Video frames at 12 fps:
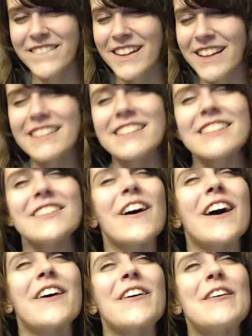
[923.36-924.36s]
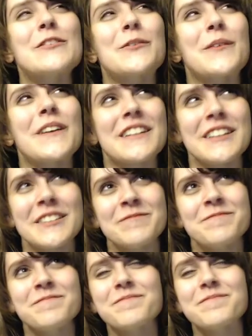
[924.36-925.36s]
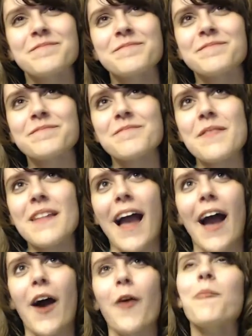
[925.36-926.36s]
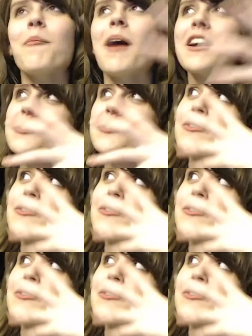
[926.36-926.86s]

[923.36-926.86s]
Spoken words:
because I always wonder how much of